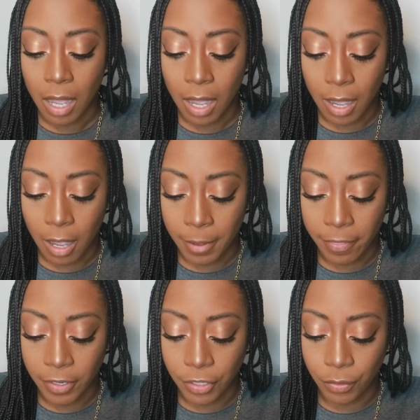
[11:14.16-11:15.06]

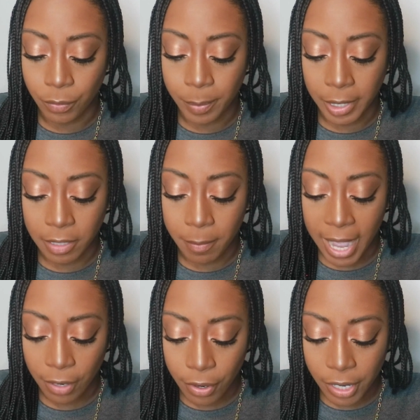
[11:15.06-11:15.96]
And then you pick the
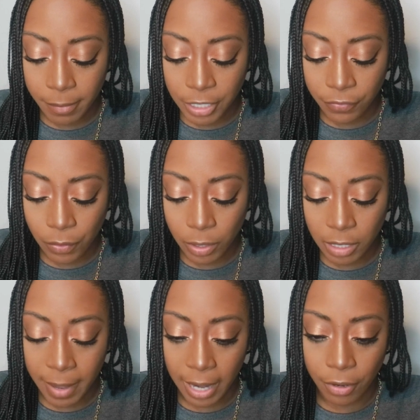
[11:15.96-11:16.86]
background image if you want
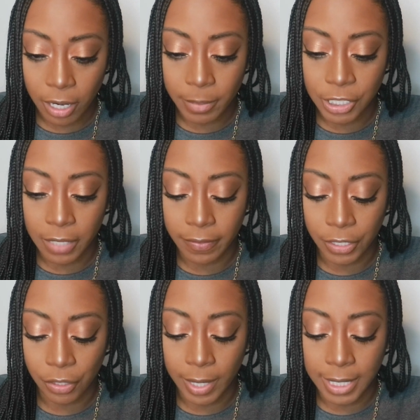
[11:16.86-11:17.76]
the background image, and
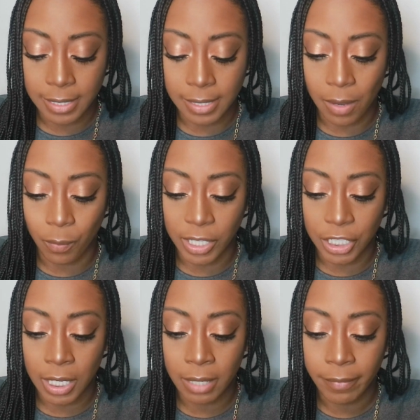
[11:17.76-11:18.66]
then you hit set
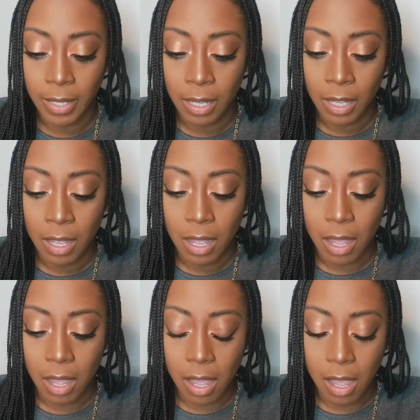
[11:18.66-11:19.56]
widget.
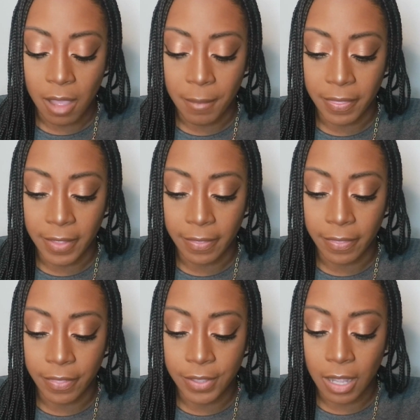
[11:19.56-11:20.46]
And
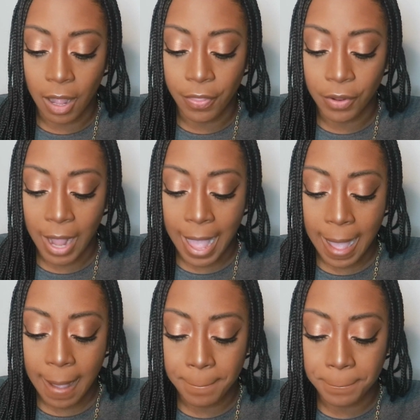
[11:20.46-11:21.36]
then the other
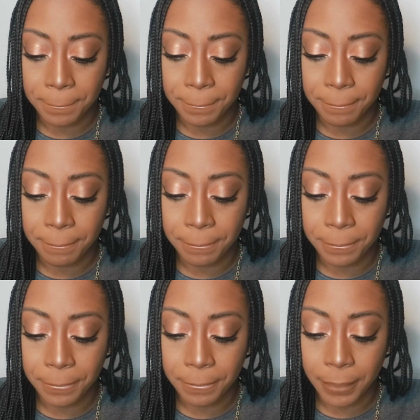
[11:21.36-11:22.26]
app
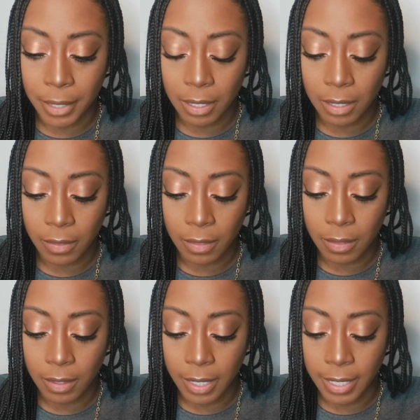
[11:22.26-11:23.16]

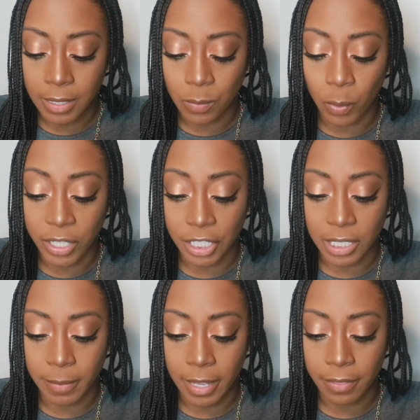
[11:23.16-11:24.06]
is
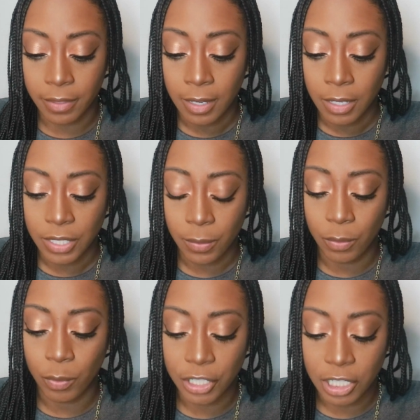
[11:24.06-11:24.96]
Widgetsmith. So
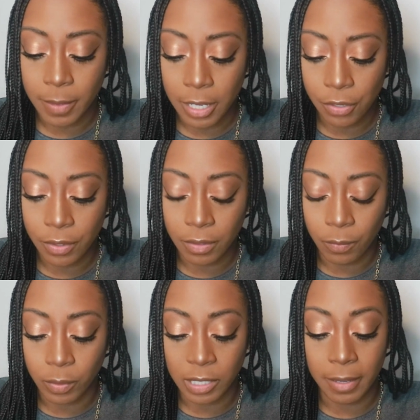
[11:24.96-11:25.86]
with
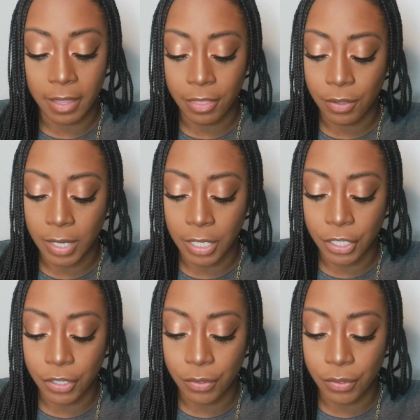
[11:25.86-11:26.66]
Widgetsmith, you can